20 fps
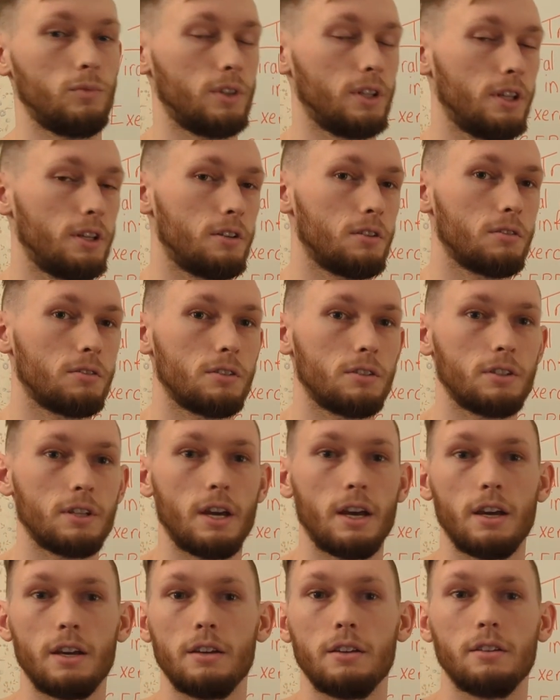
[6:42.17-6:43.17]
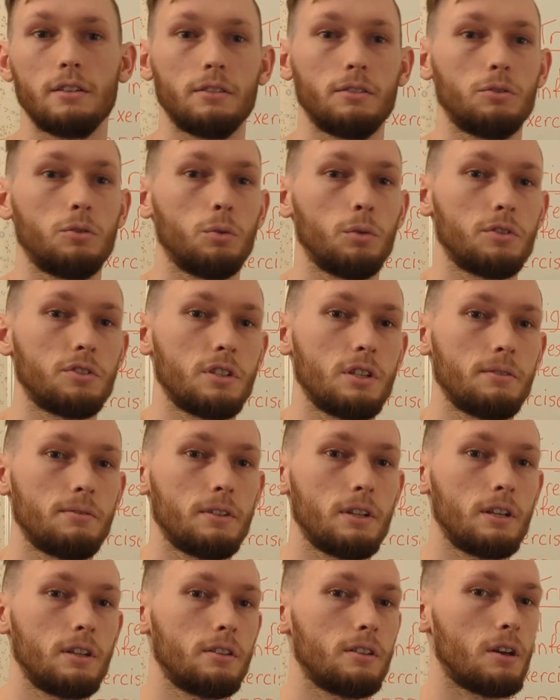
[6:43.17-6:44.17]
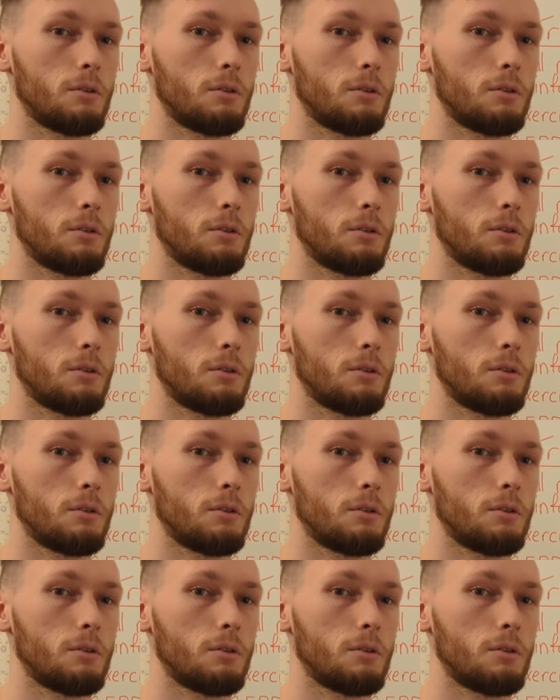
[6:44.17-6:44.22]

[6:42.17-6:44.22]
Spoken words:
Later in the day, towards evening,